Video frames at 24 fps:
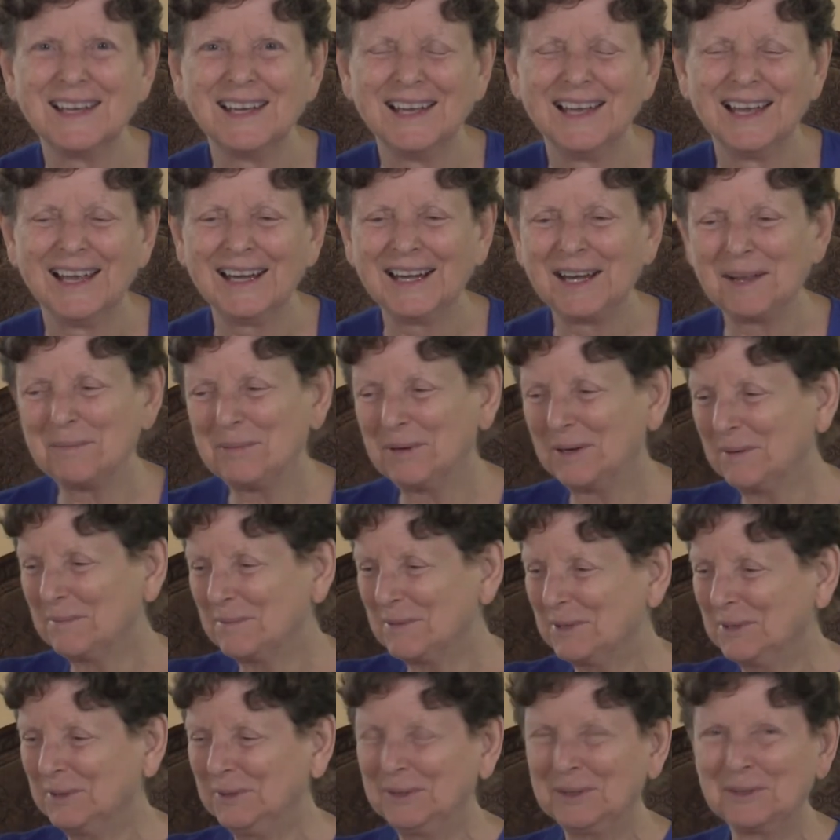And I put up
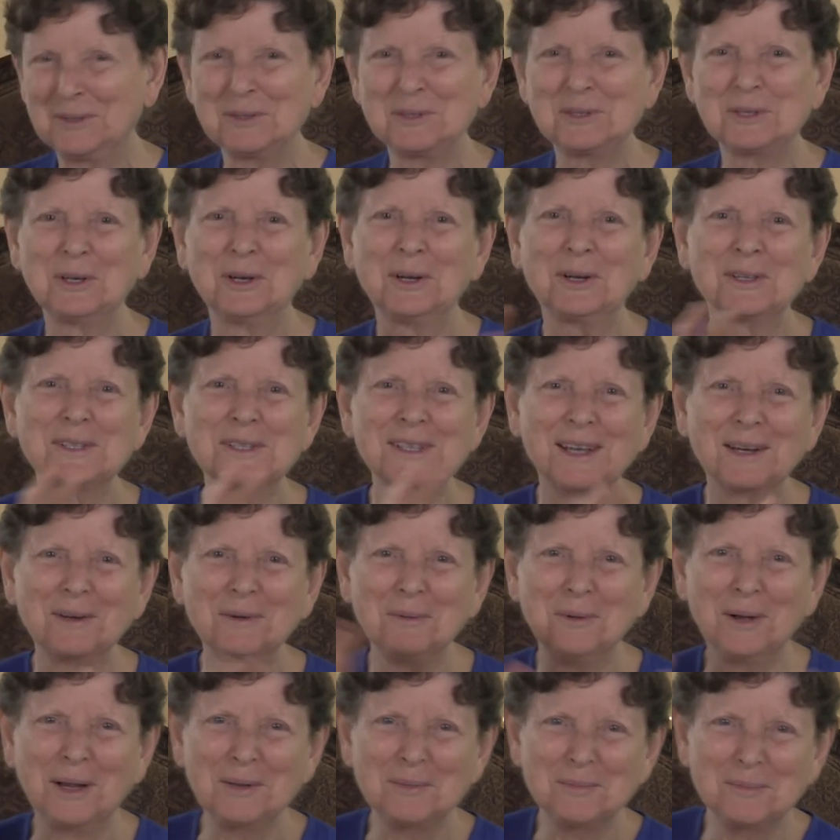two little charts. I had a
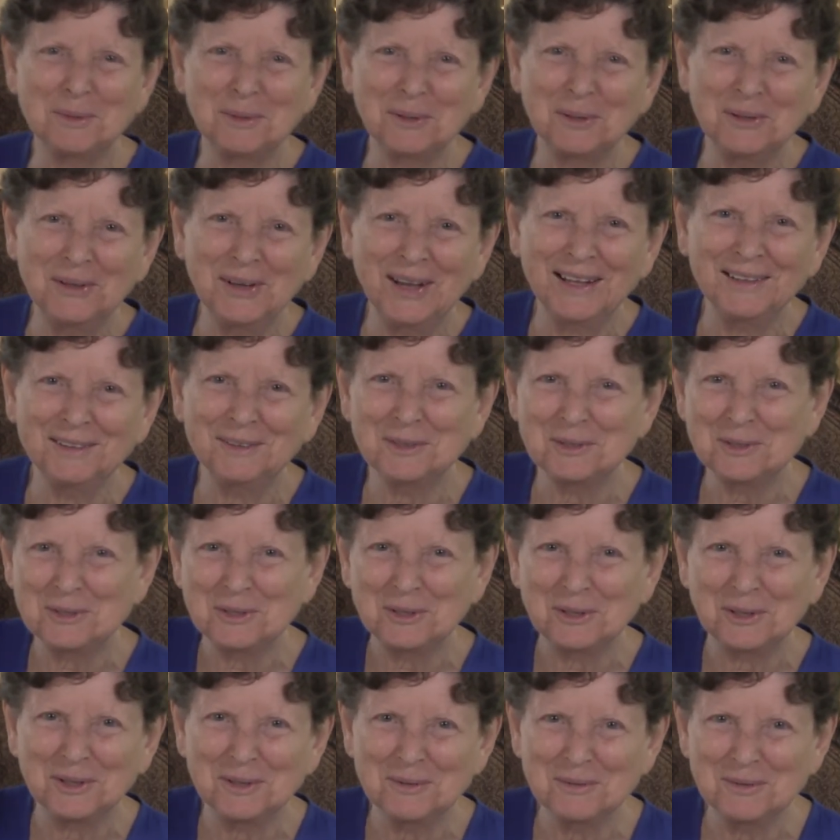whiteboard and I had a little
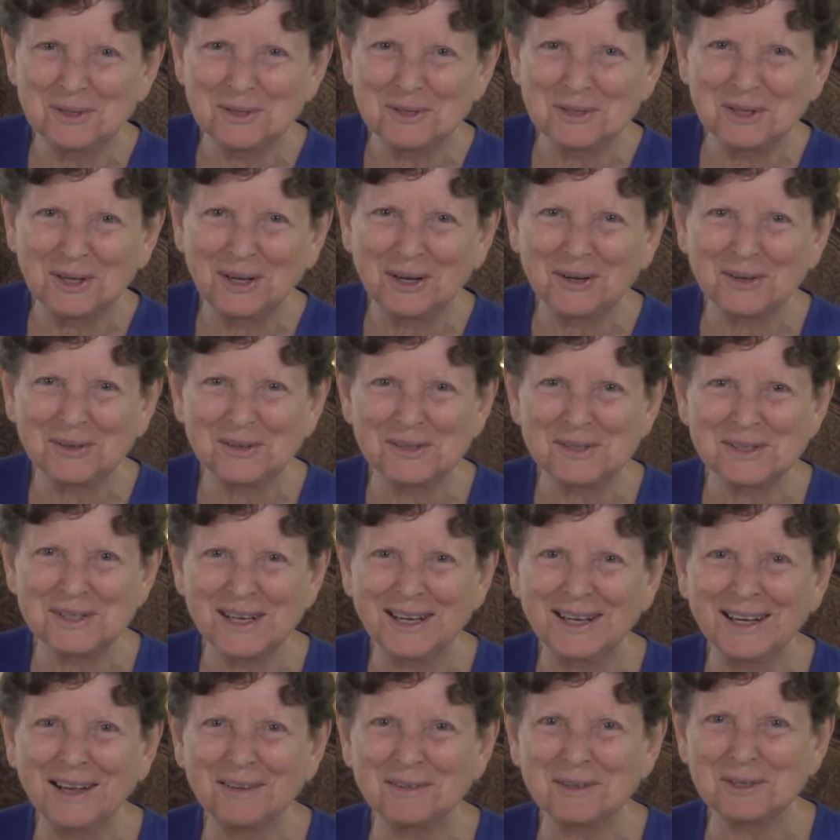chart of the chakras.
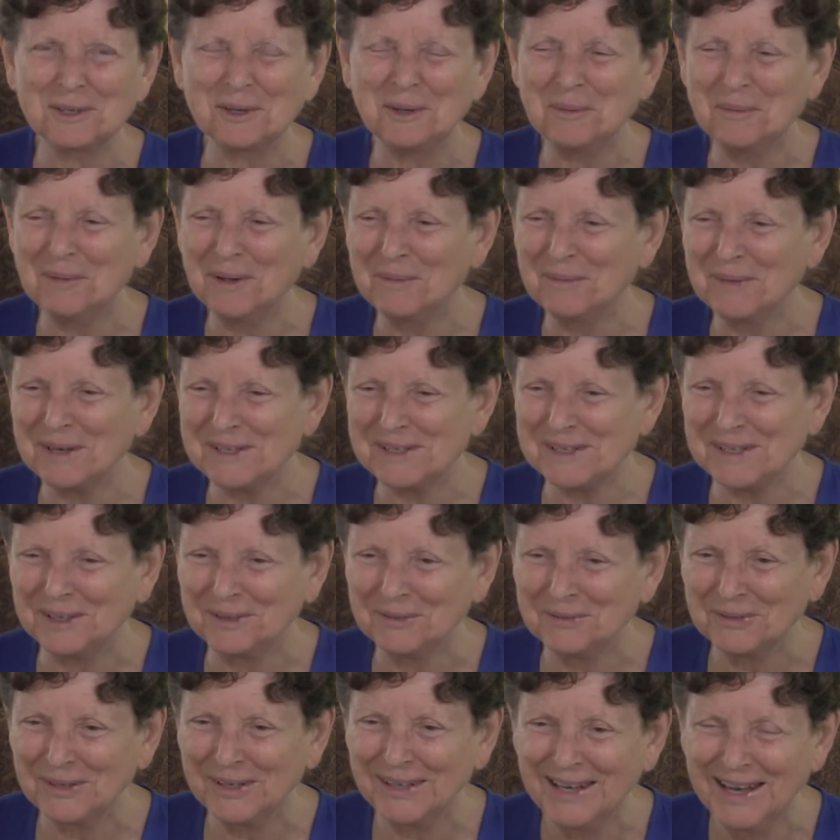And I was all by
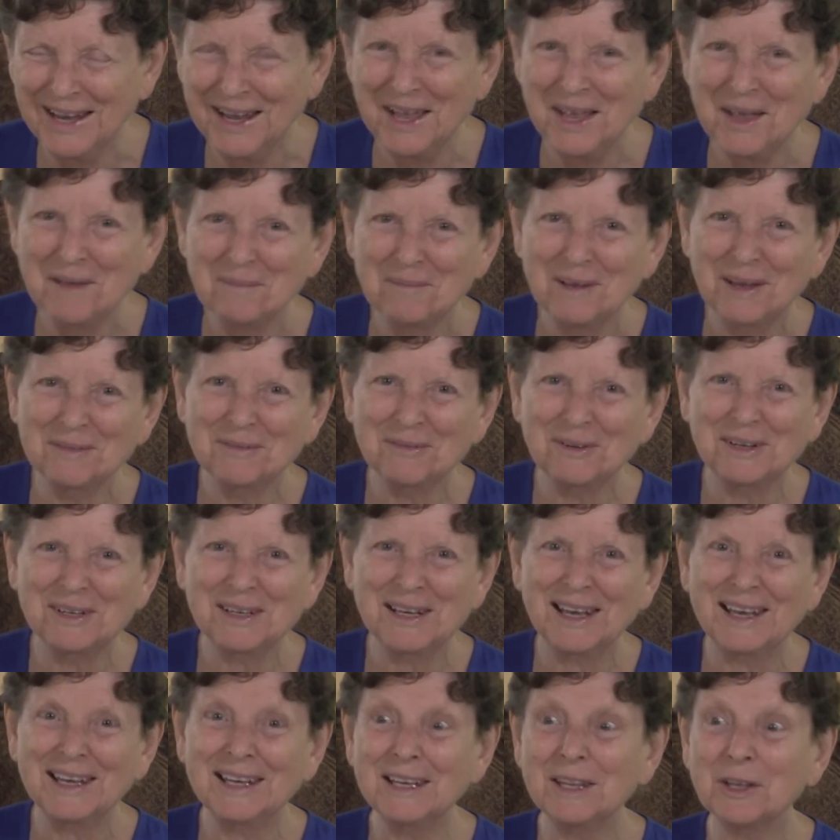myself and my friend.
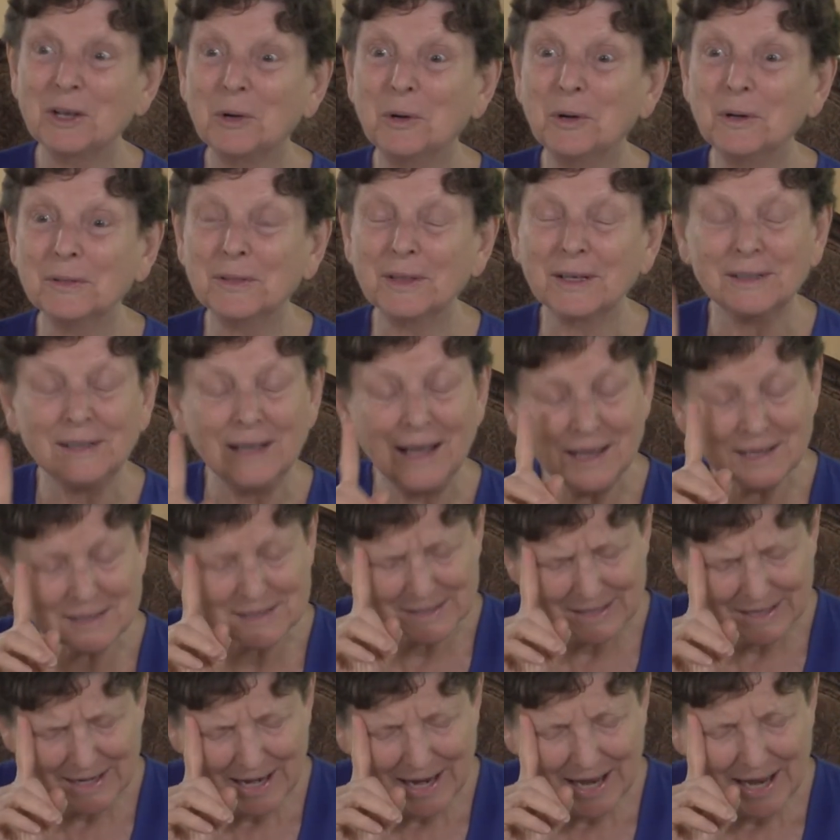And the
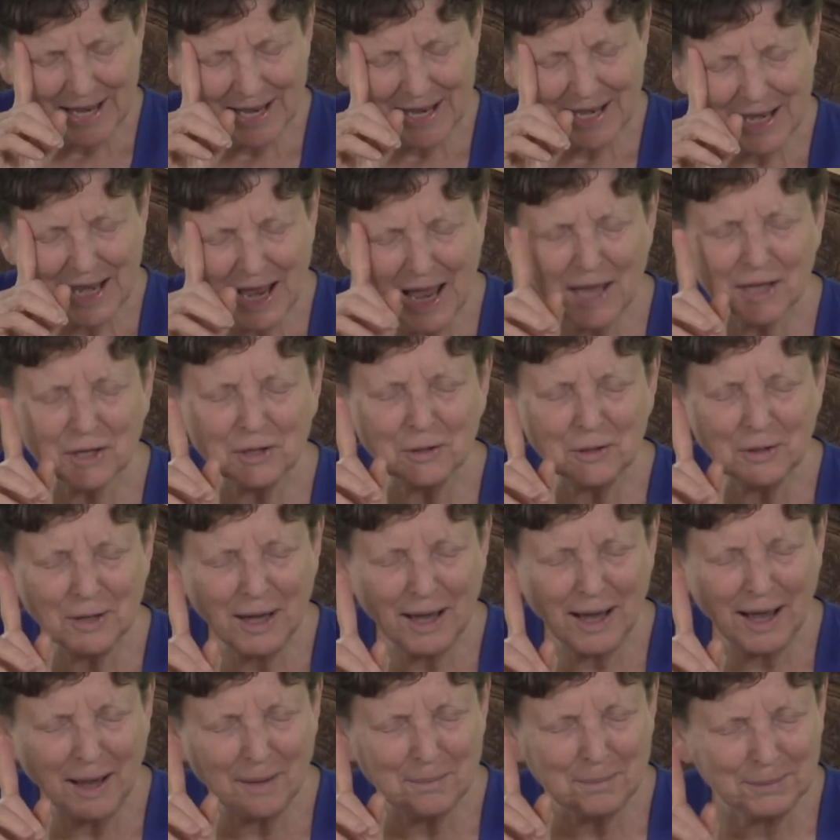class,
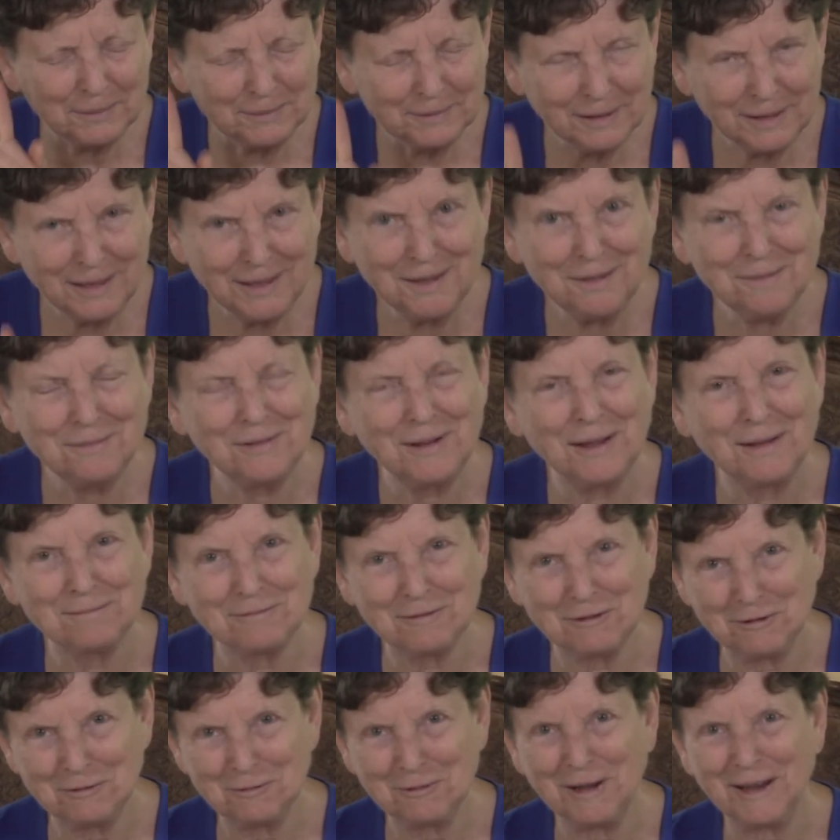I believe I'm
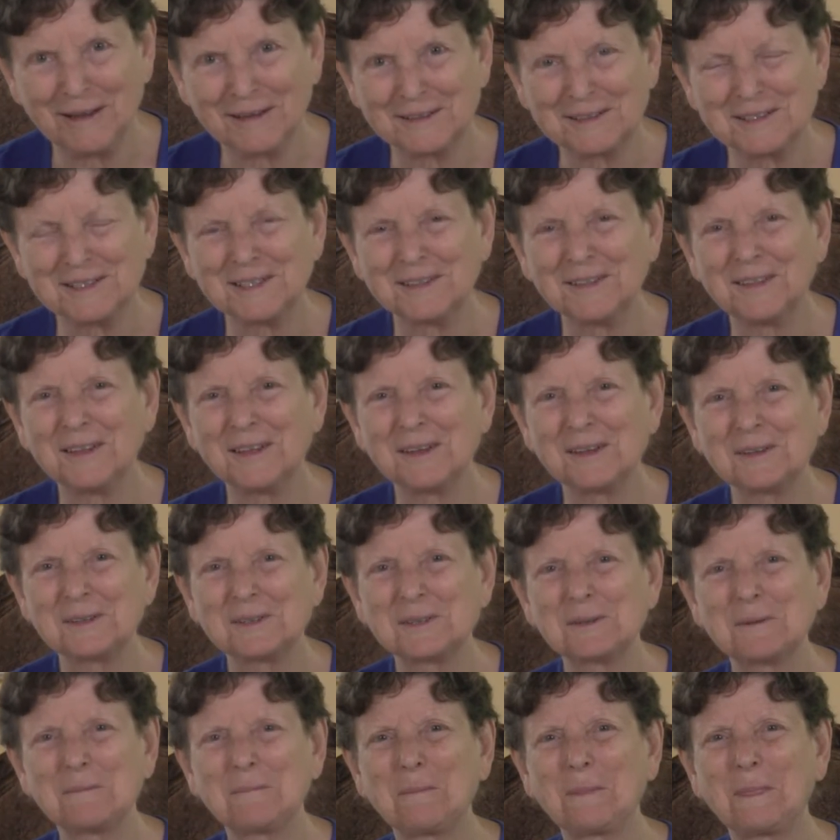correct in
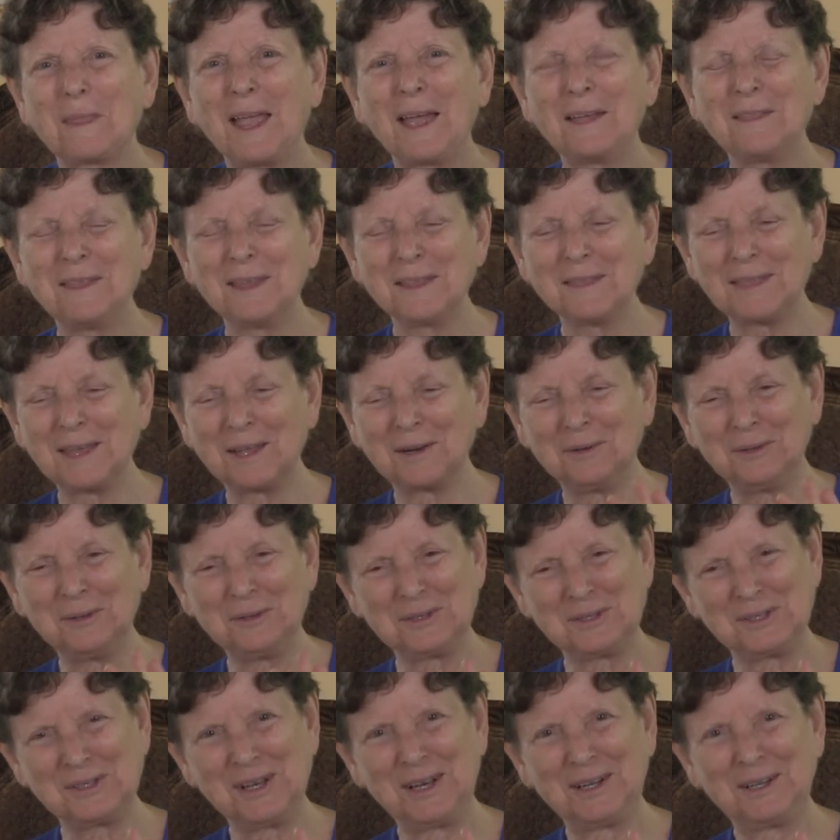this. I think that whole
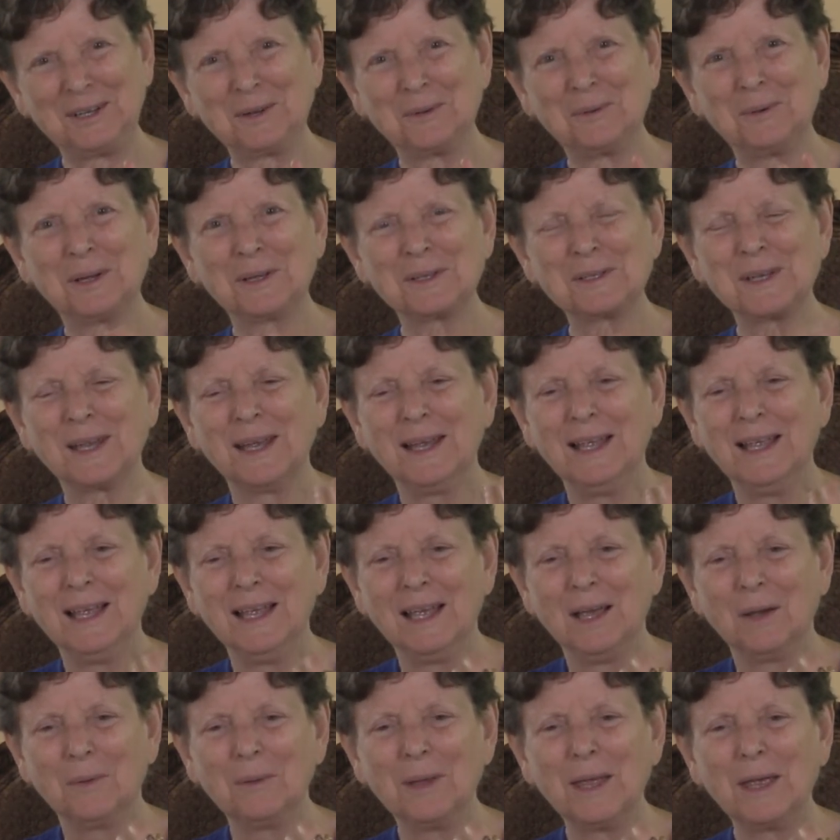setting was,
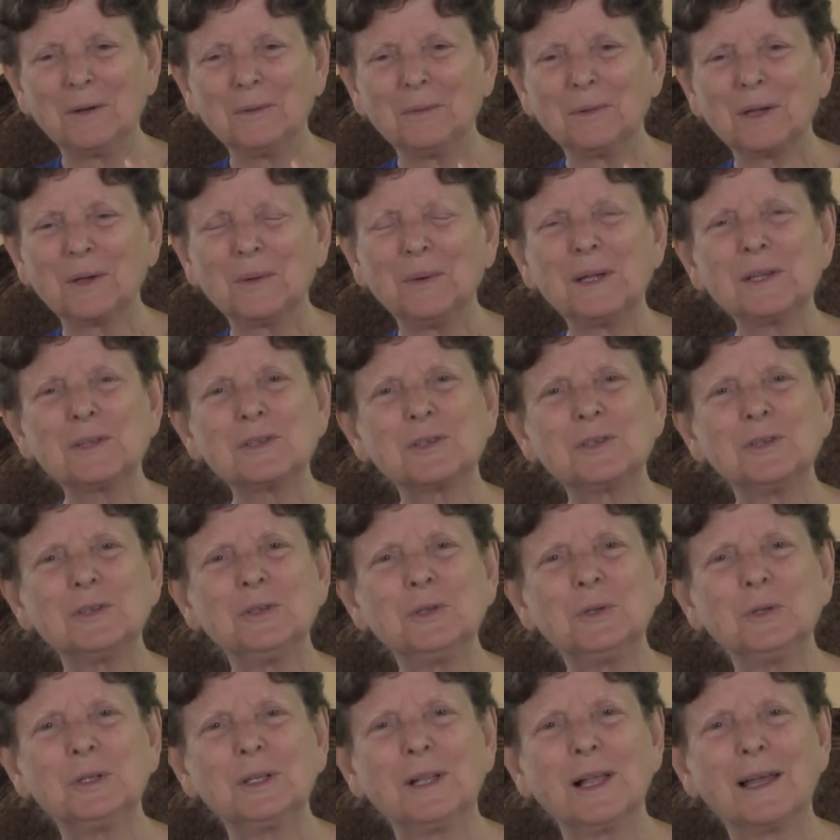we had a request to
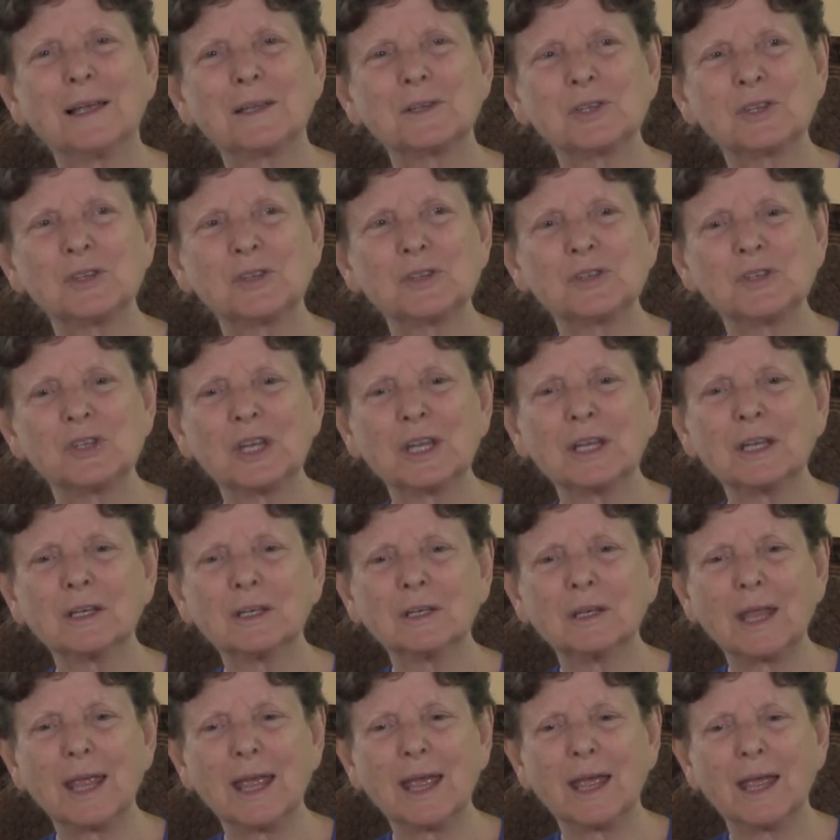do classes
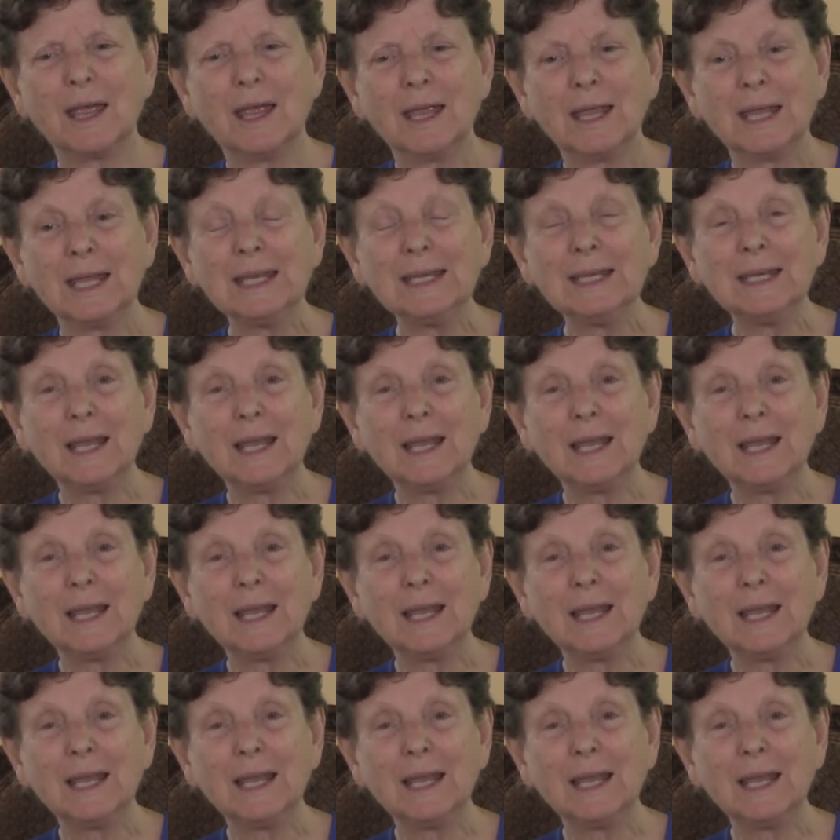in the